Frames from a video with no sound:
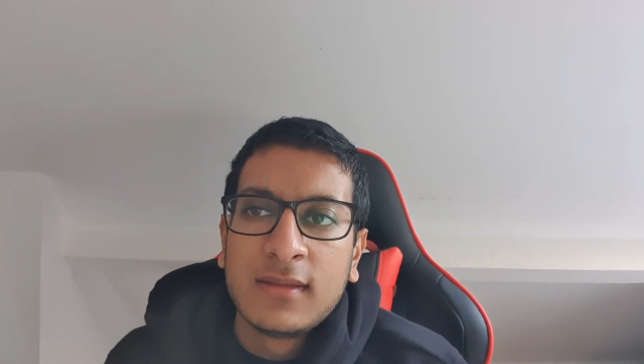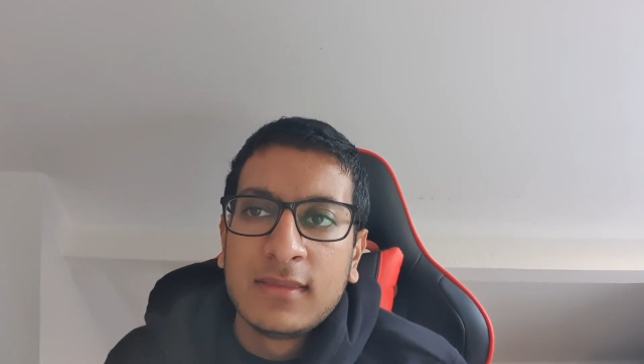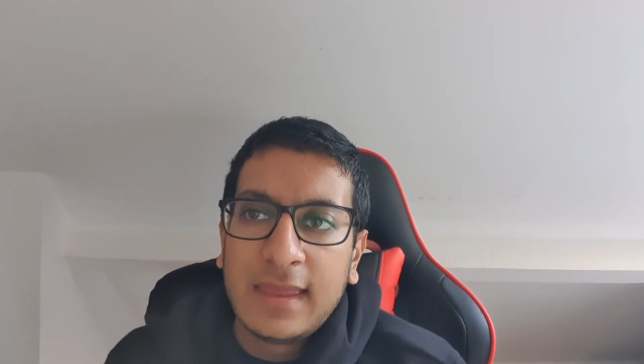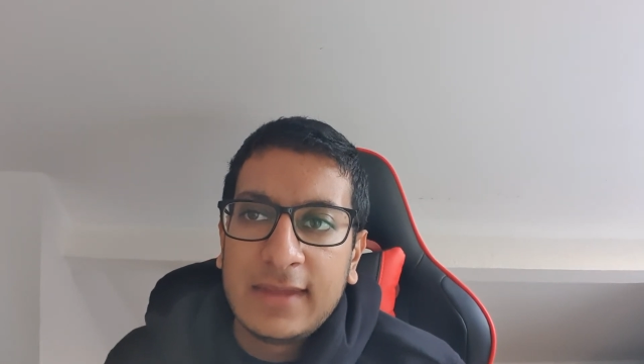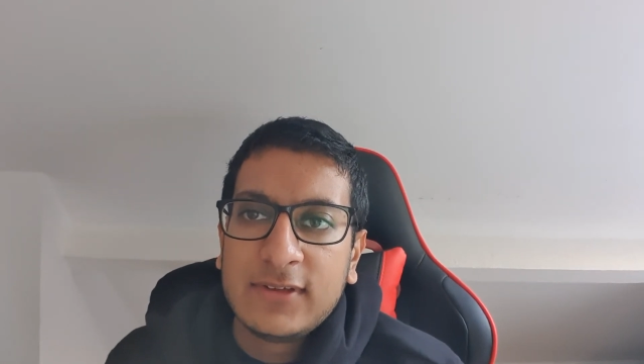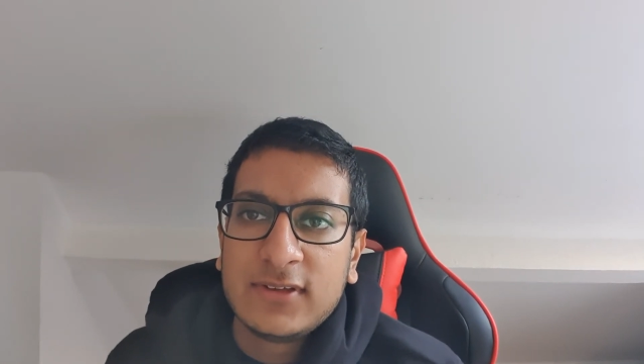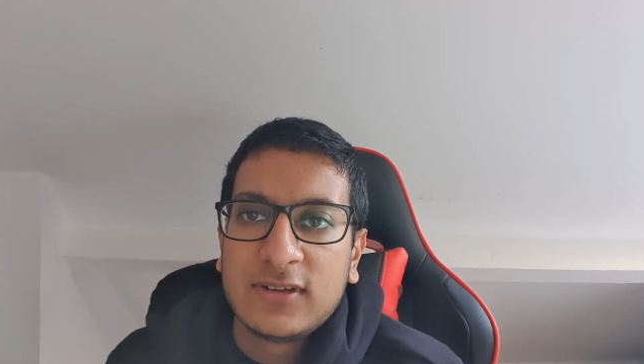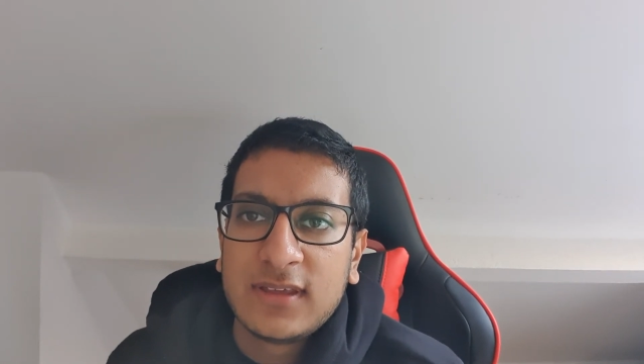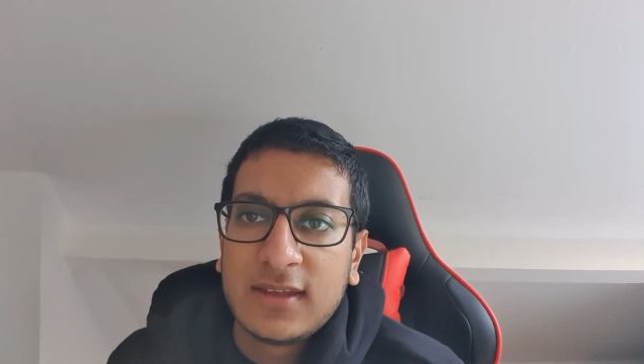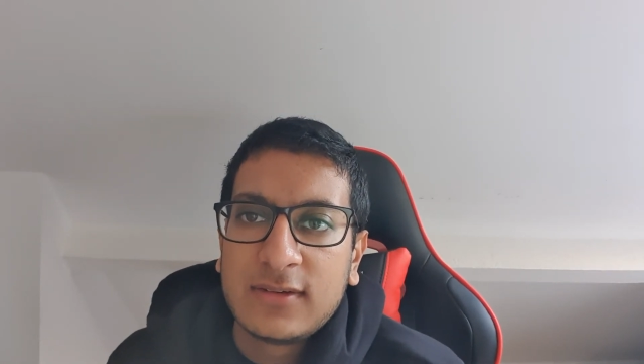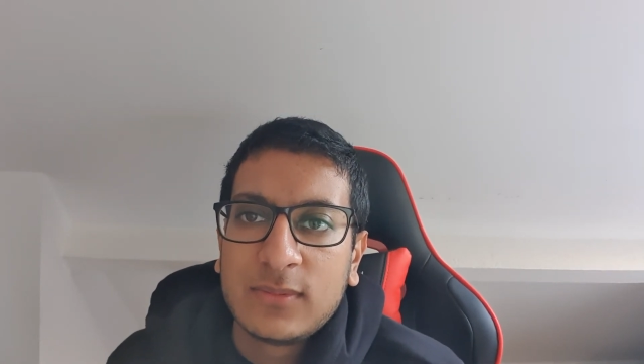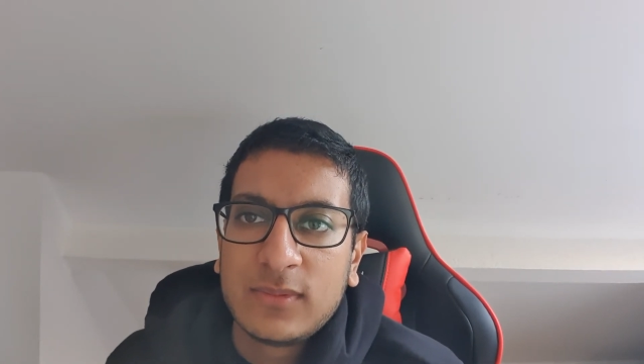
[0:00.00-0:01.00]
They eventually
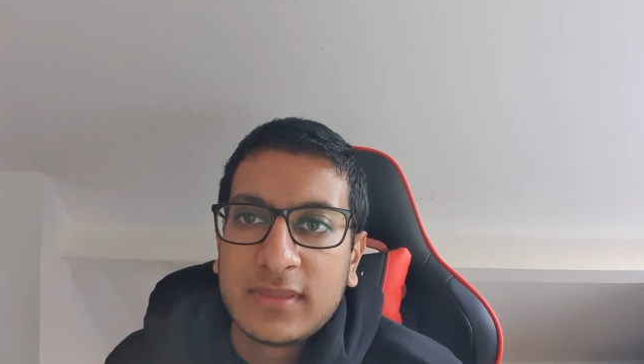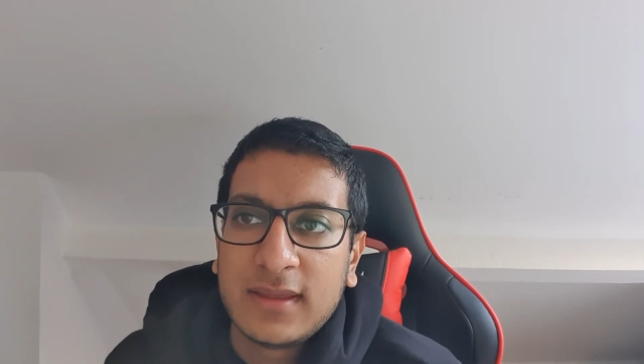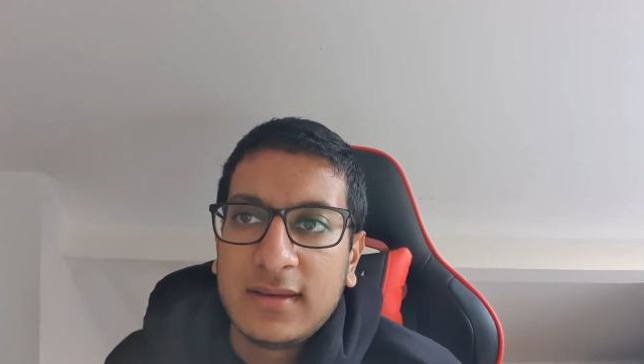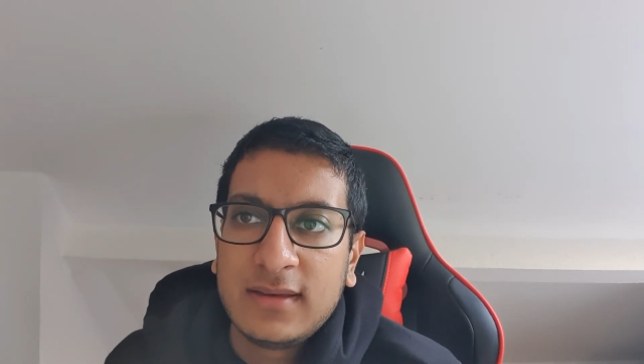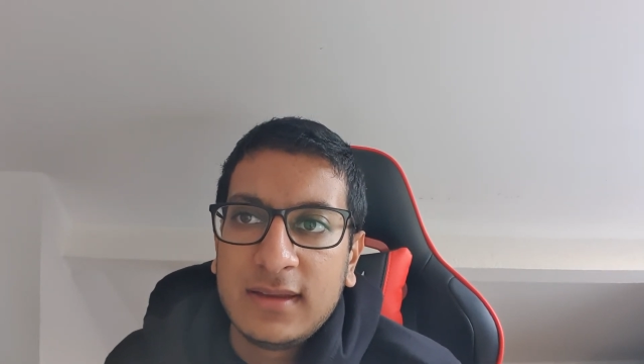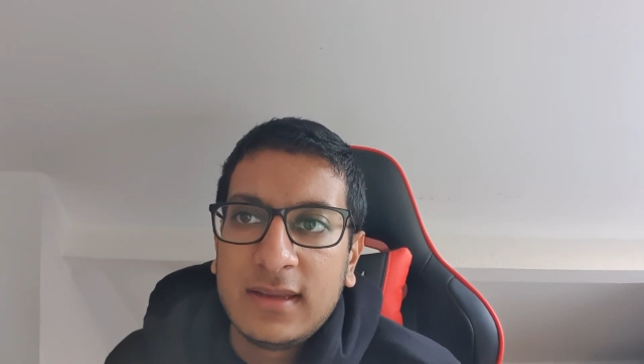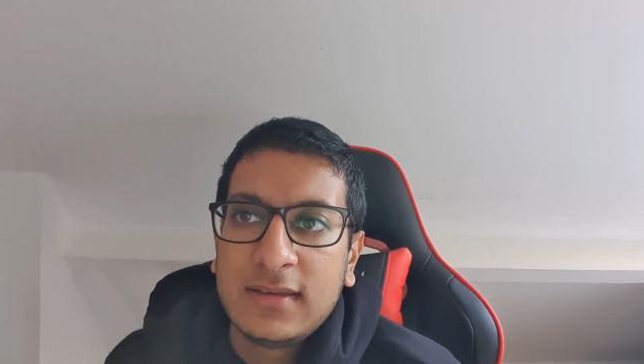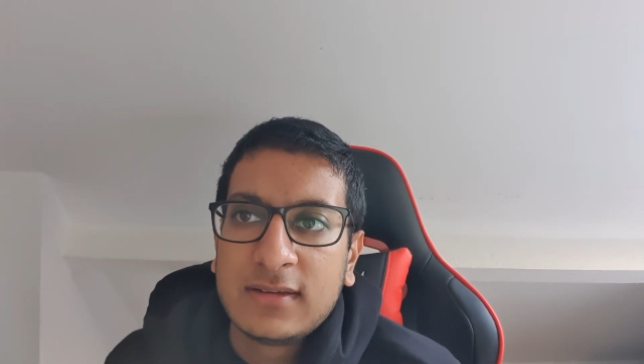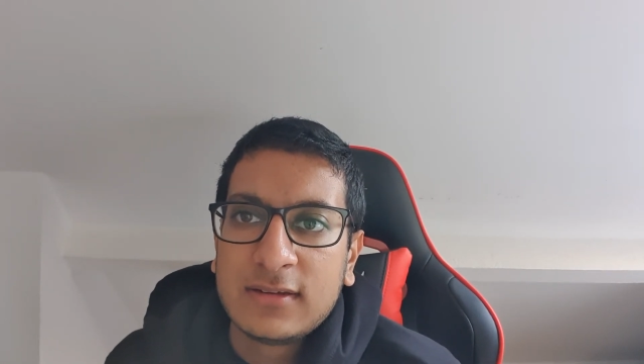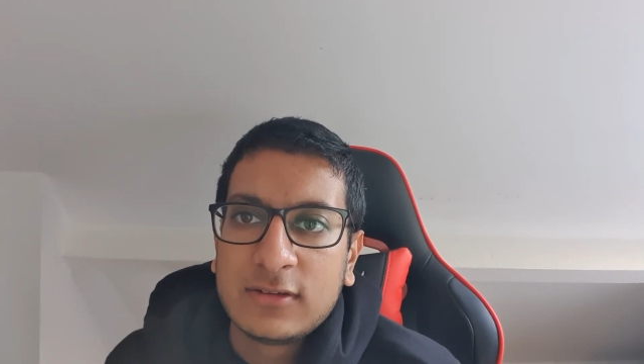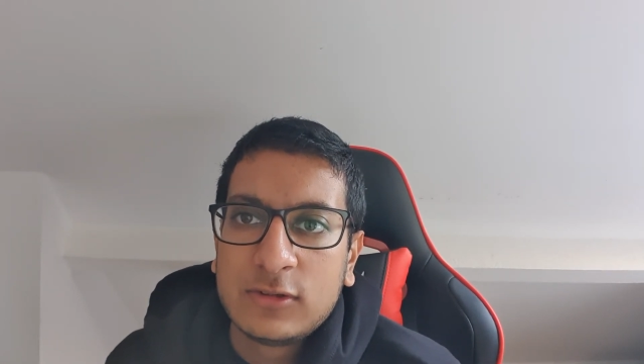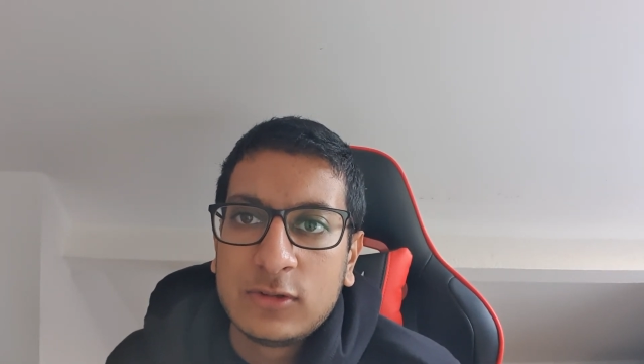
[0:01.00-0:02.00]
get to what they
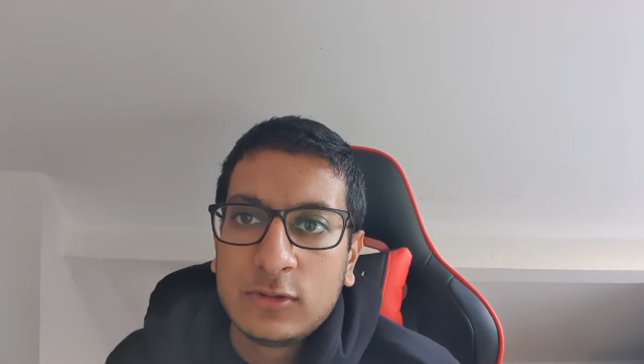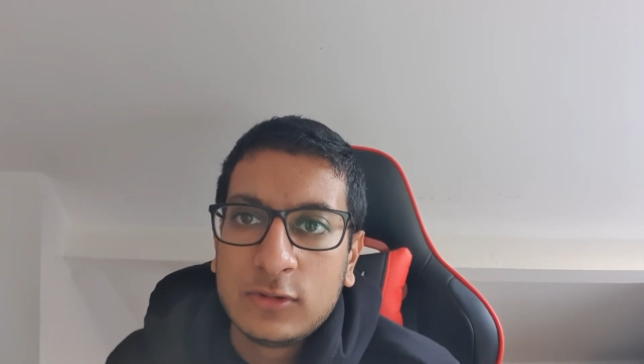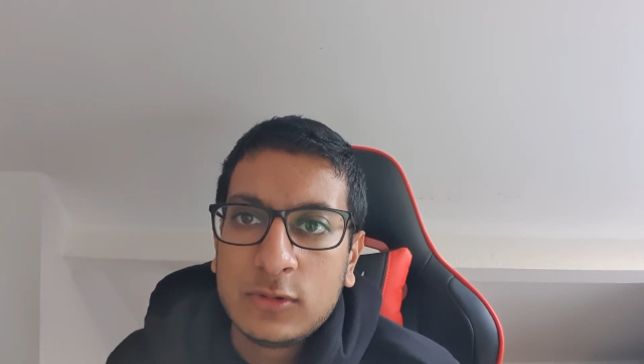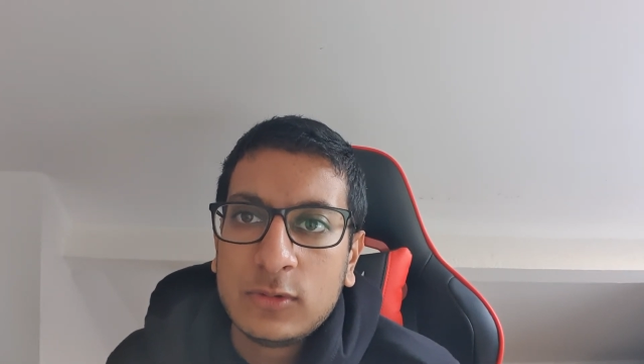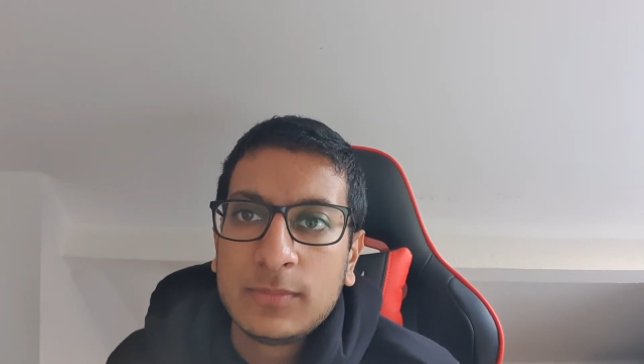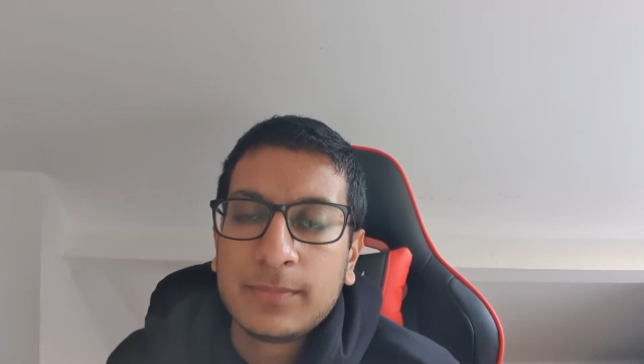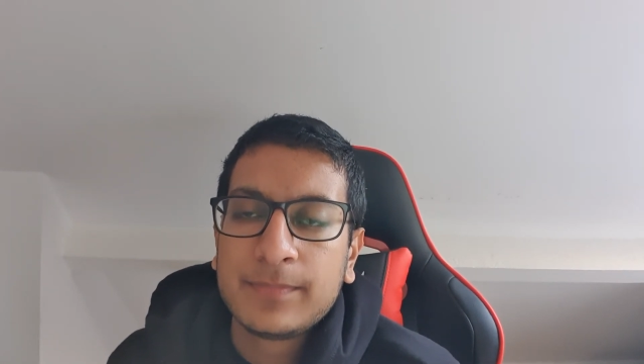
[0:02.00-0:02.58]
need to do,